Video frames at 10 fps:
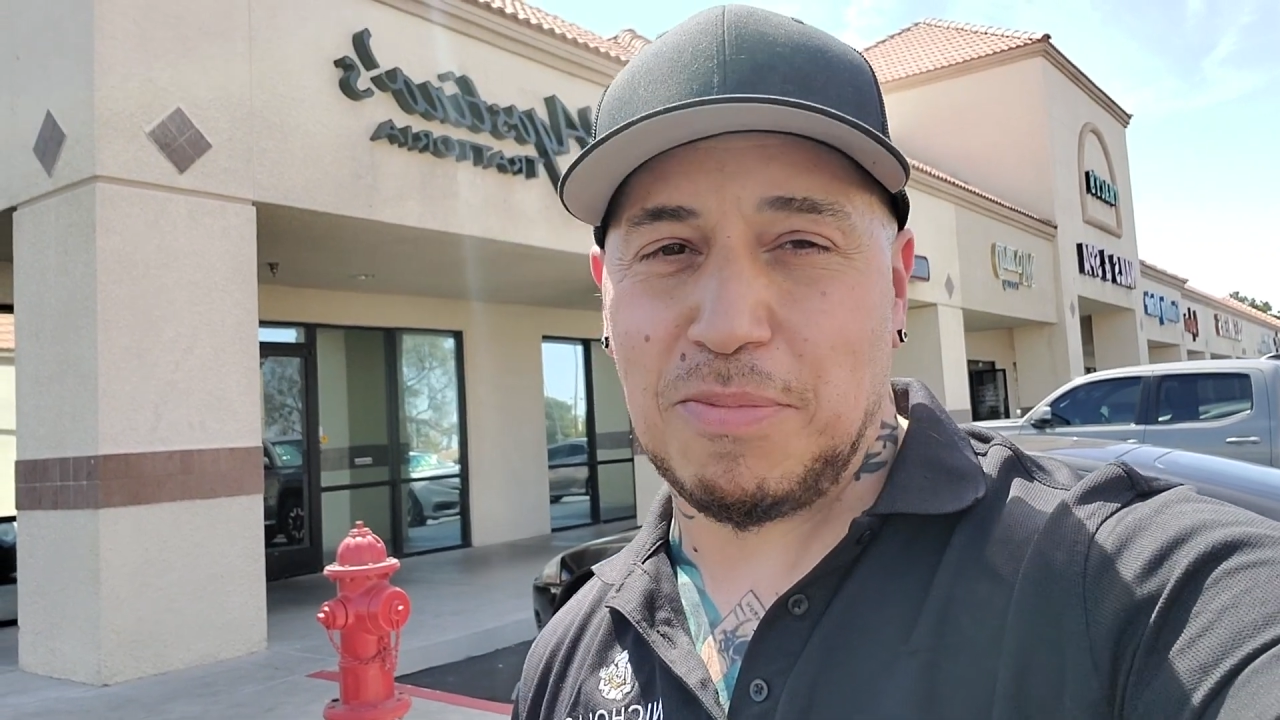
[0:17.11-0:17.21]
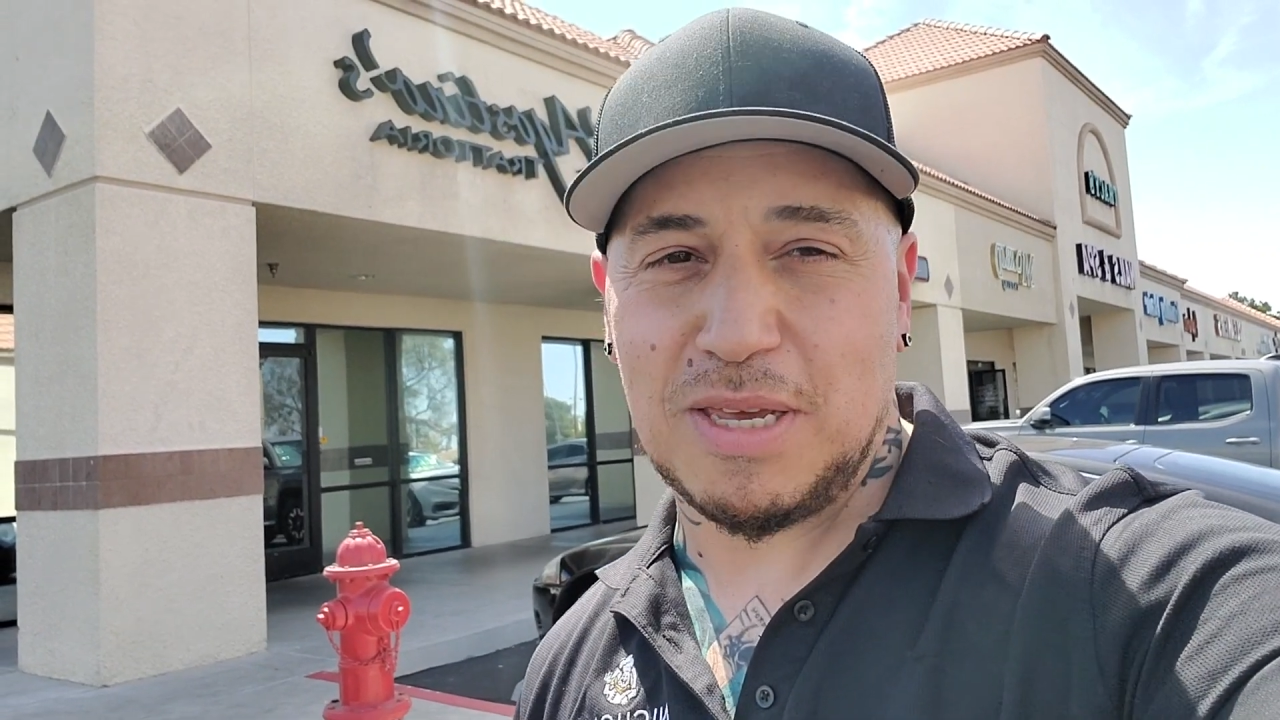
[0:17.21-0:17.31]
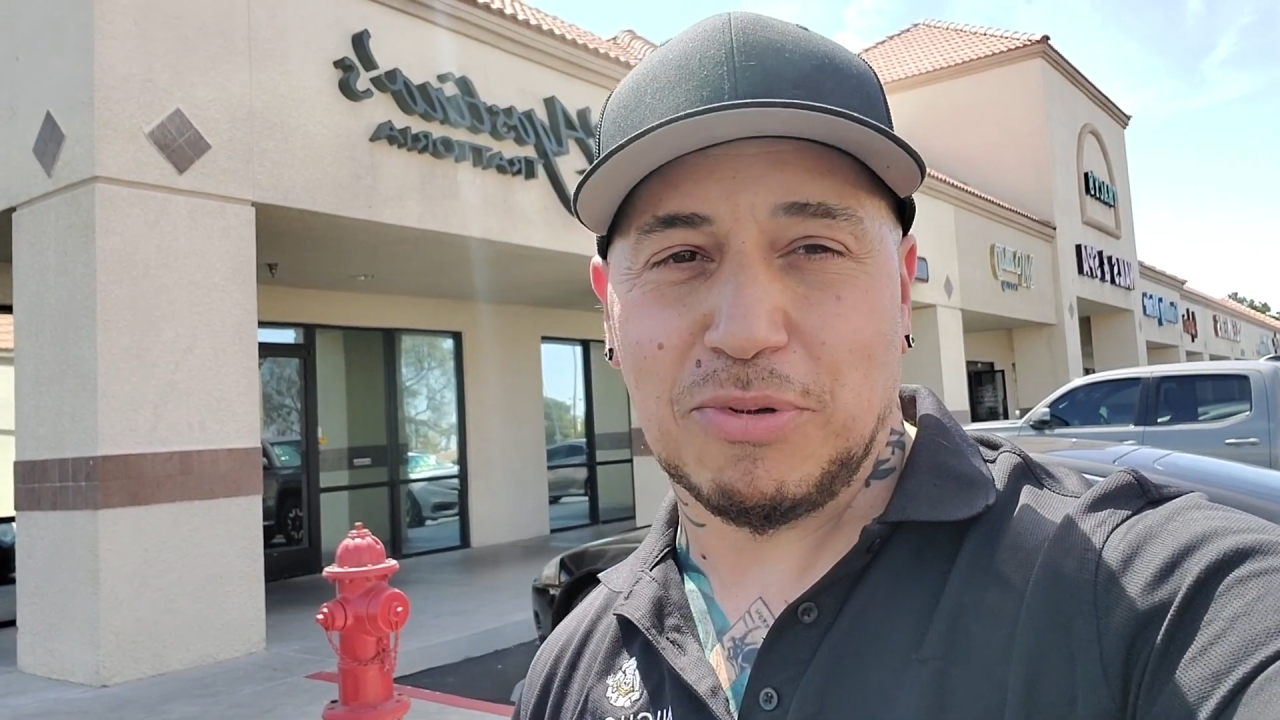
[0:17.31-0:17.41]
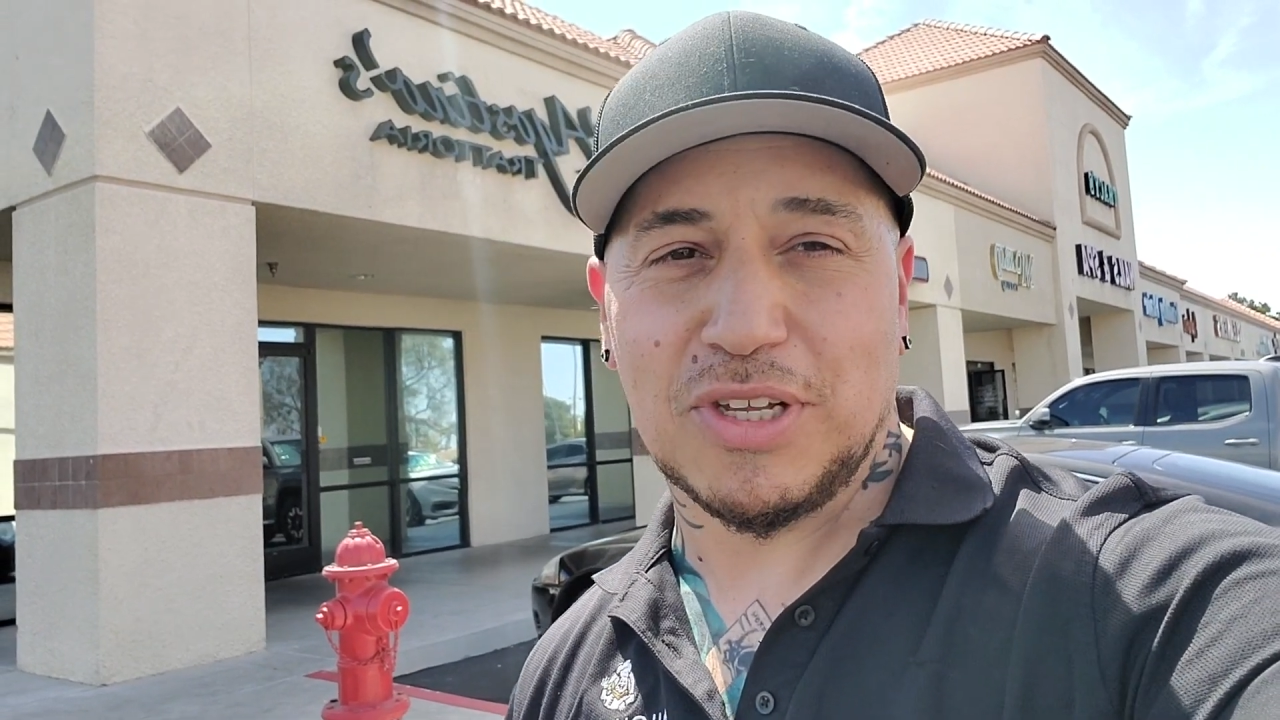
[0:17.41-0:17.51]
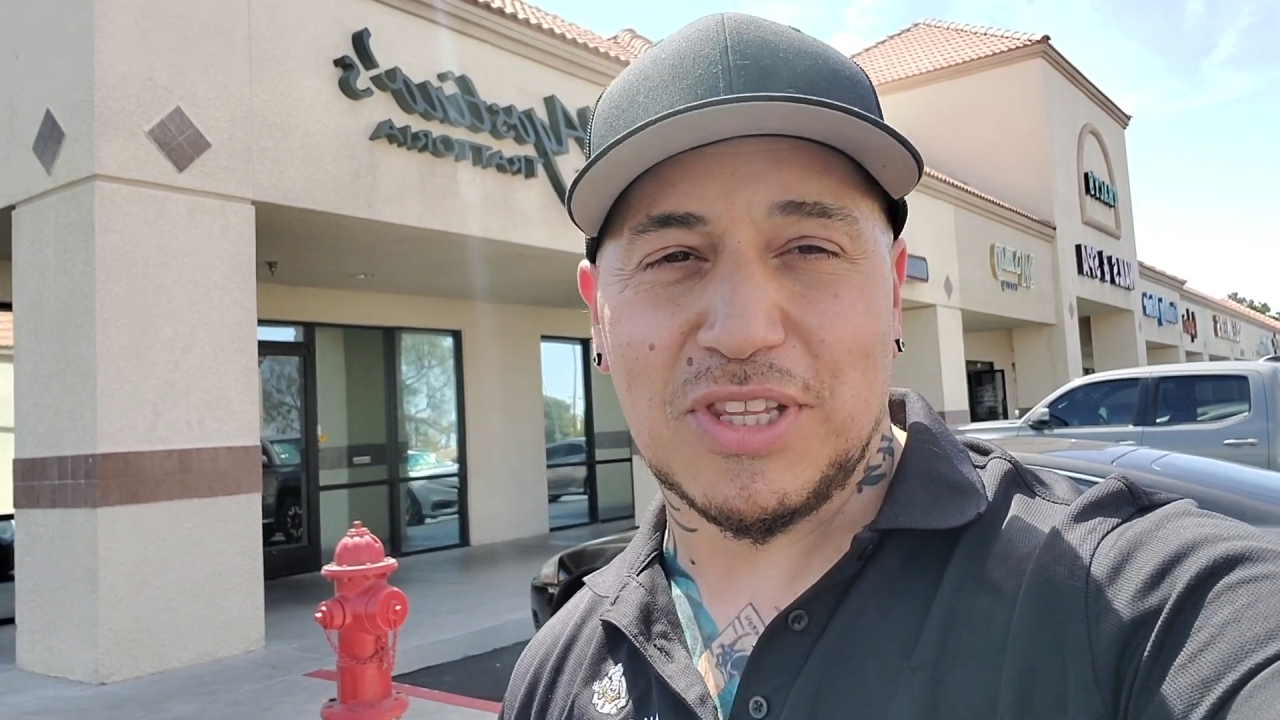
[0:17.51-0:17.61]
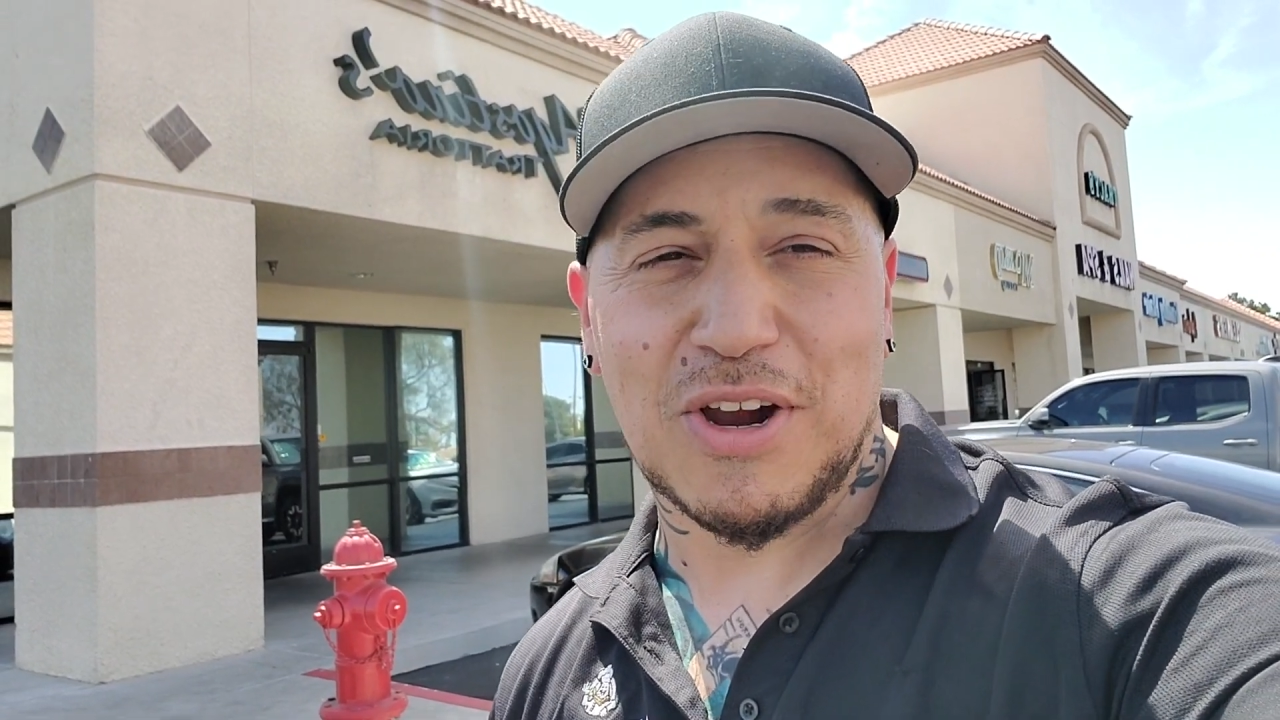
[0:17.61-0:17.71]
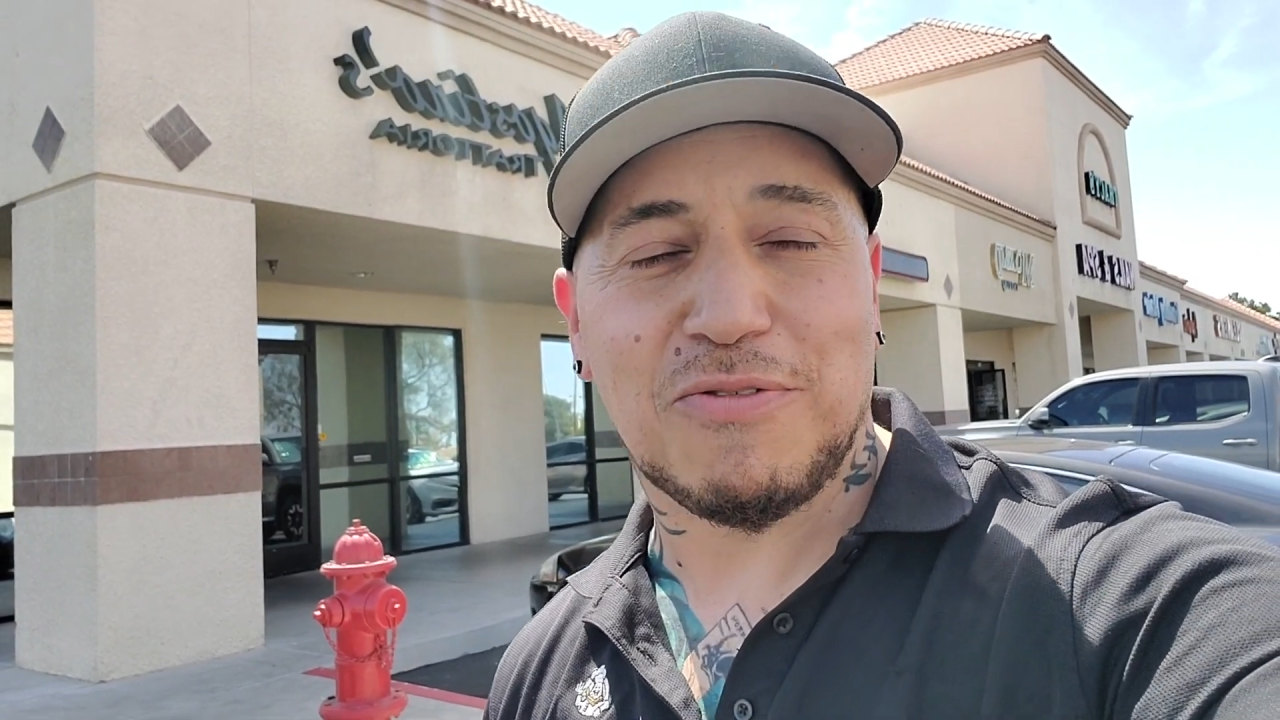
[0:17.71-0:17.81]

people in there,